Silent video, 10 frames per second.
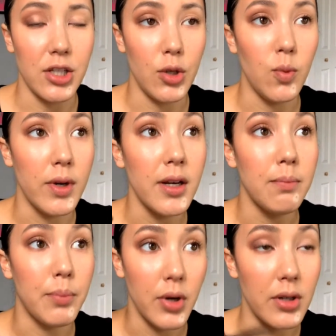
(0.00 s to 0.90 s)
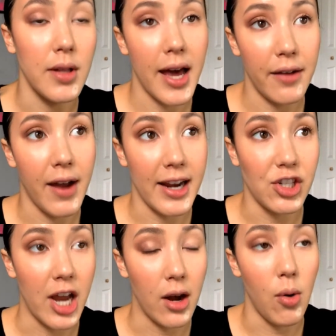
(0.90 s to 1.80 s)
you wouldn't put a lot of
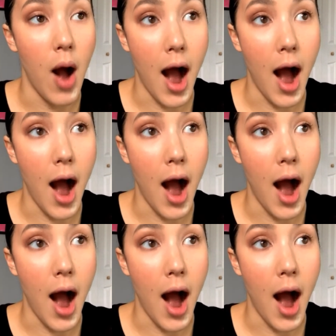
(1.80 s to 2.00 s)
eyeshadow